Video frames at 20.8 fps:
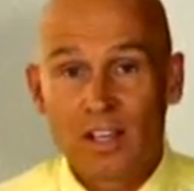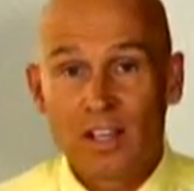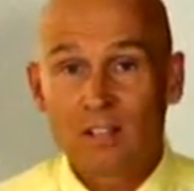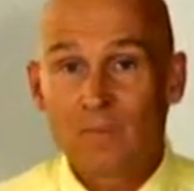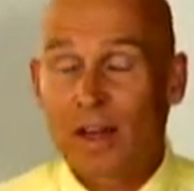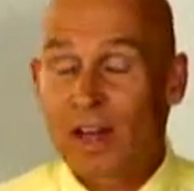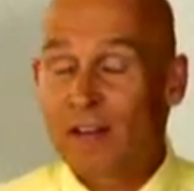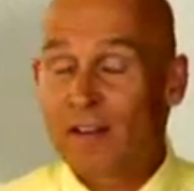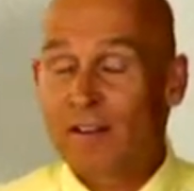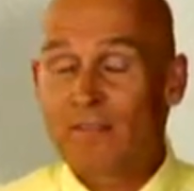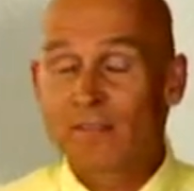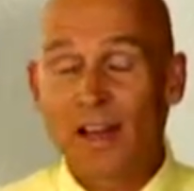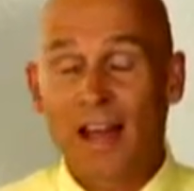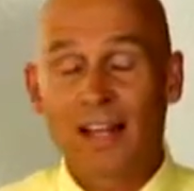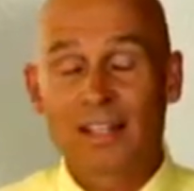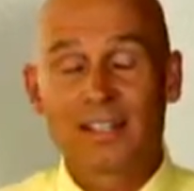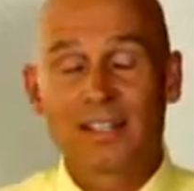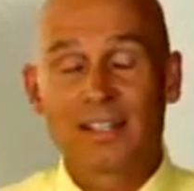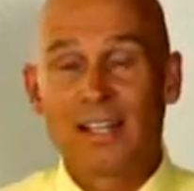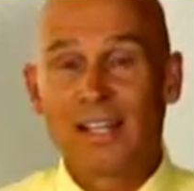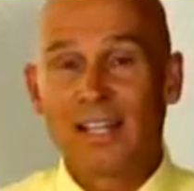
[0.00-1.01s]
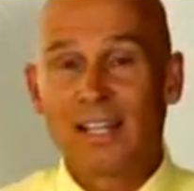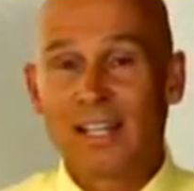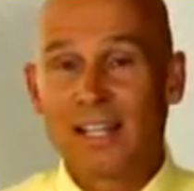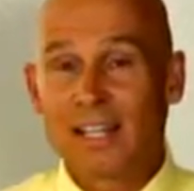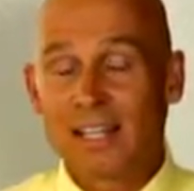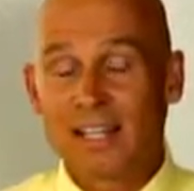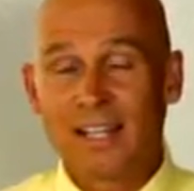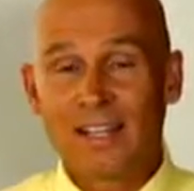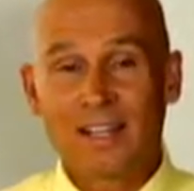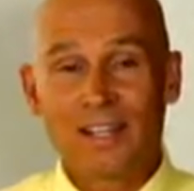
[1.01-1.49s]
Matter of fact, in
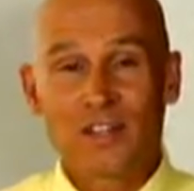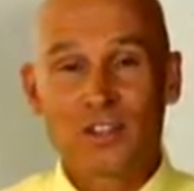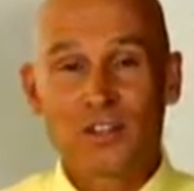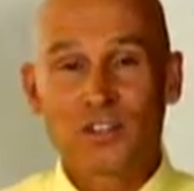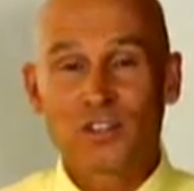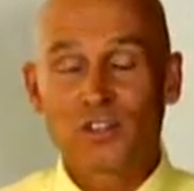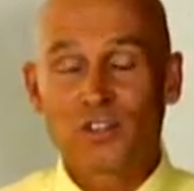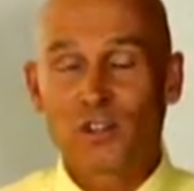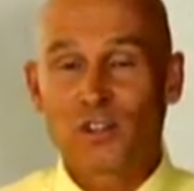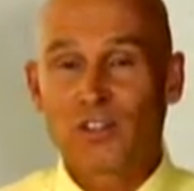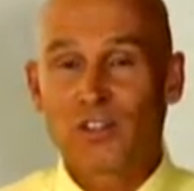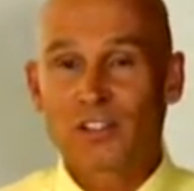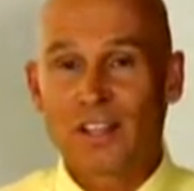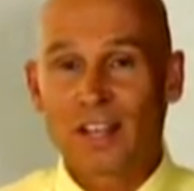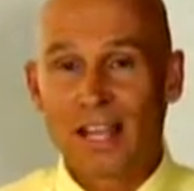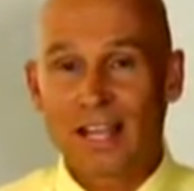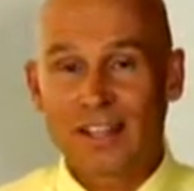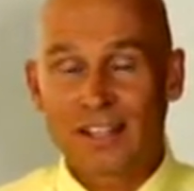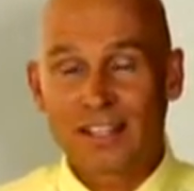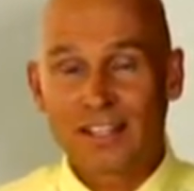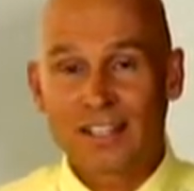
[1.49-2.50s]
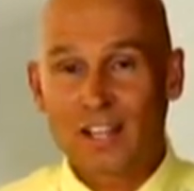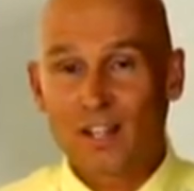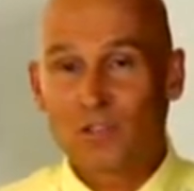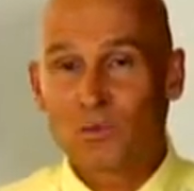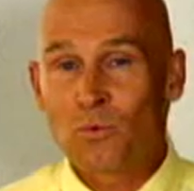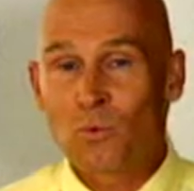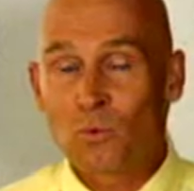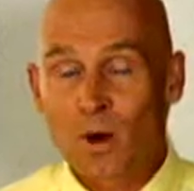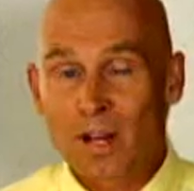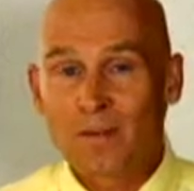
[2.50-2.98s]
India, there's an old saying that says
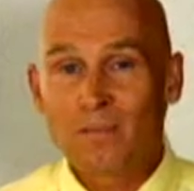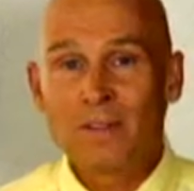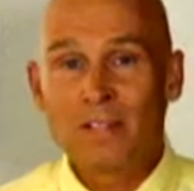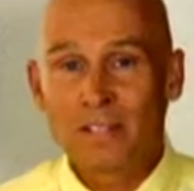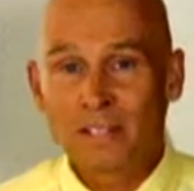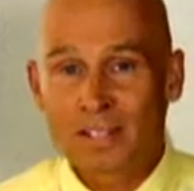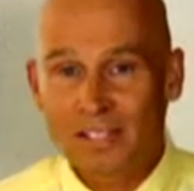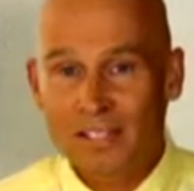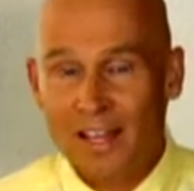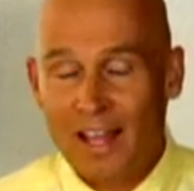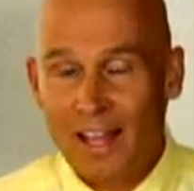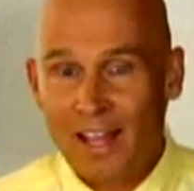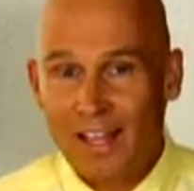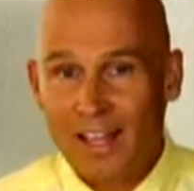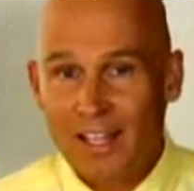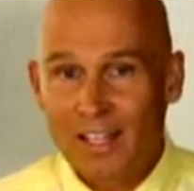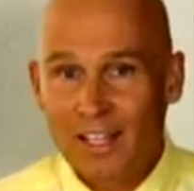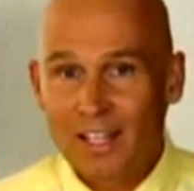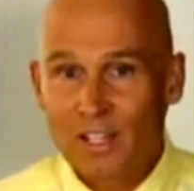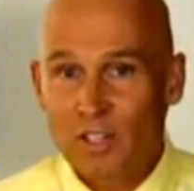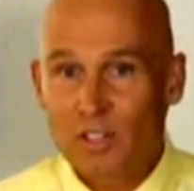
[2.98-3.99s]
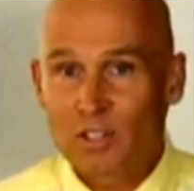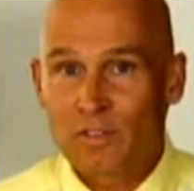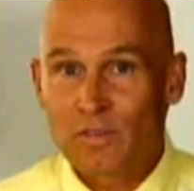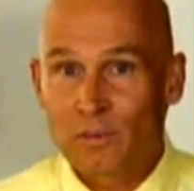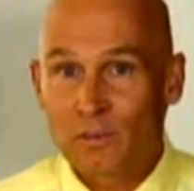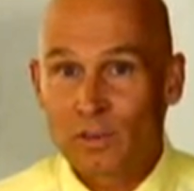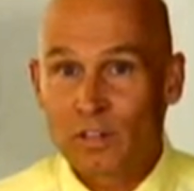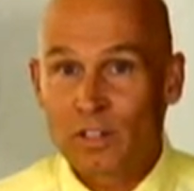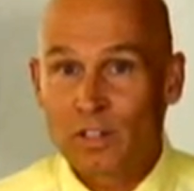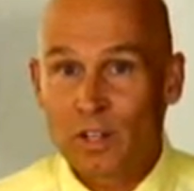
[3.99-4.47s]
1 meal a day is
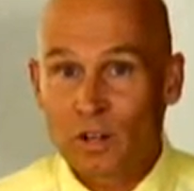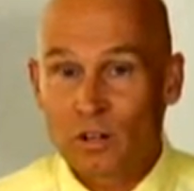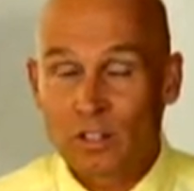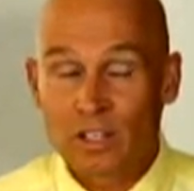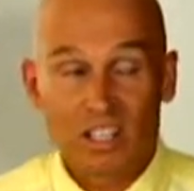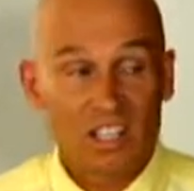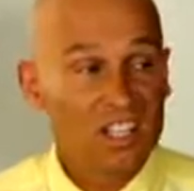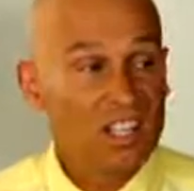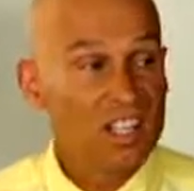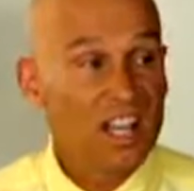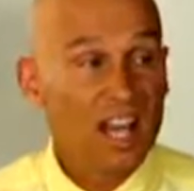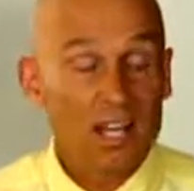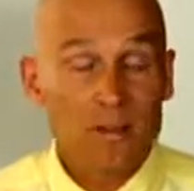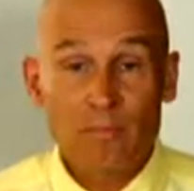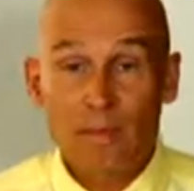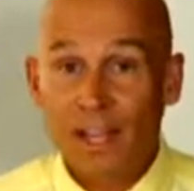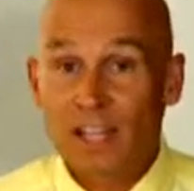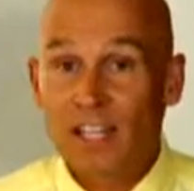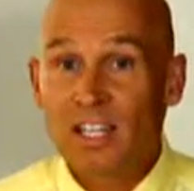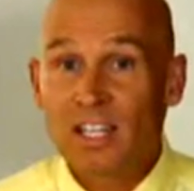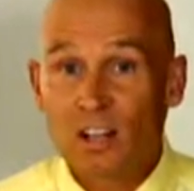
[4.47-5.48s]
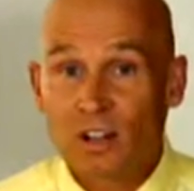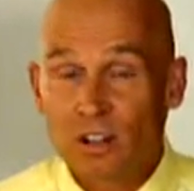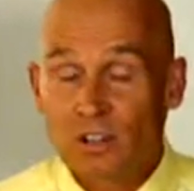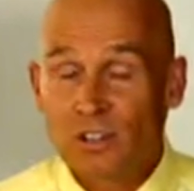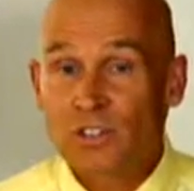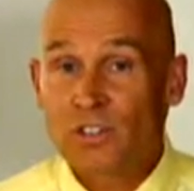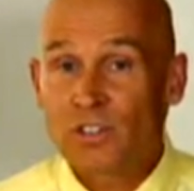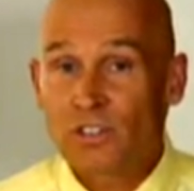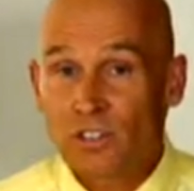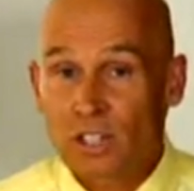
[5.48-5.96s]
for a yogi, and many
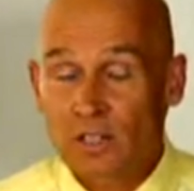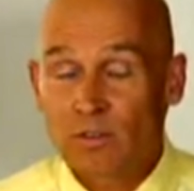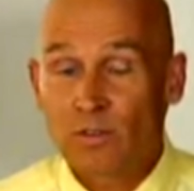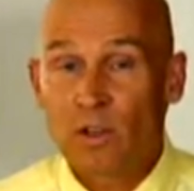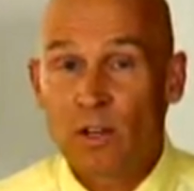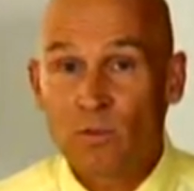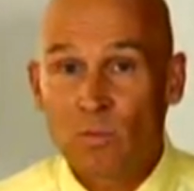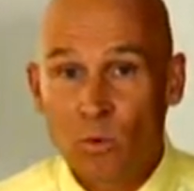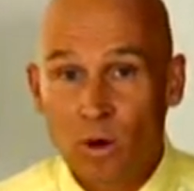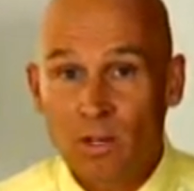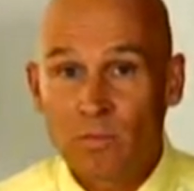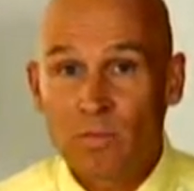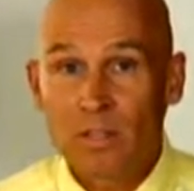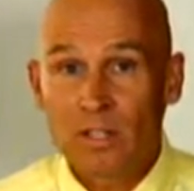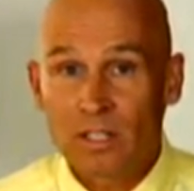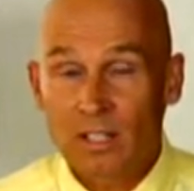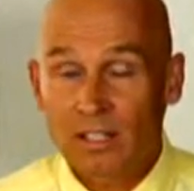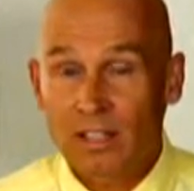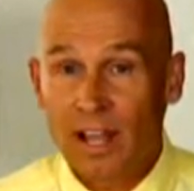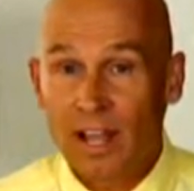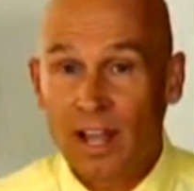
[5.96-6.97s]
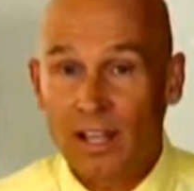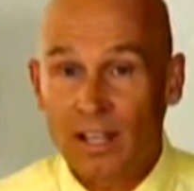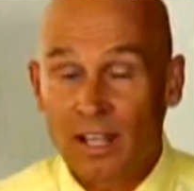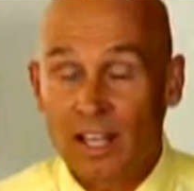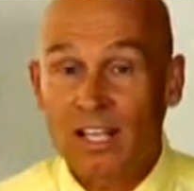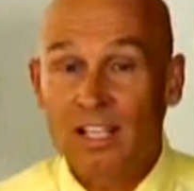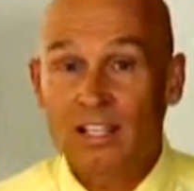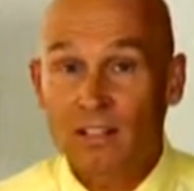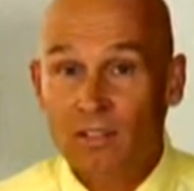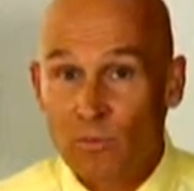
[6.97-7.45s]
cultures lived on 1 meal a day
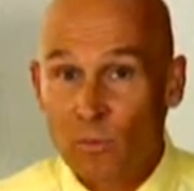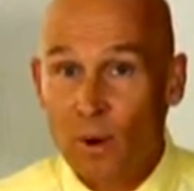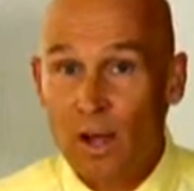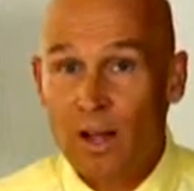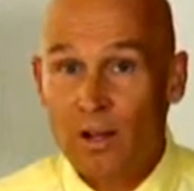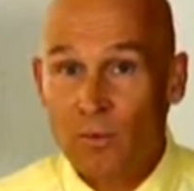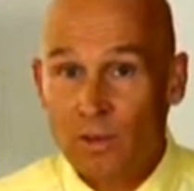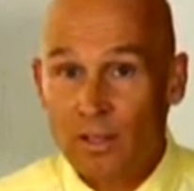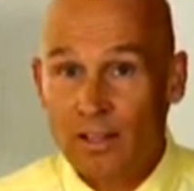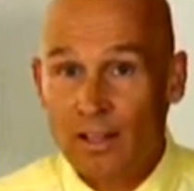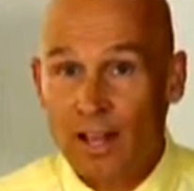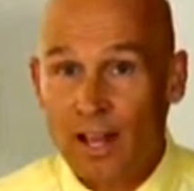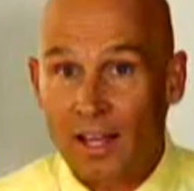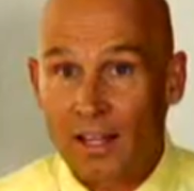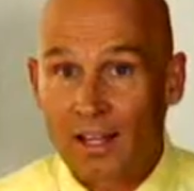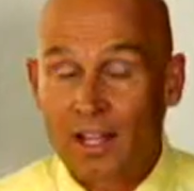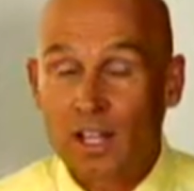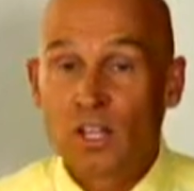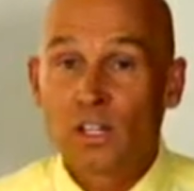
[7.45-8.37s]
and did well with that.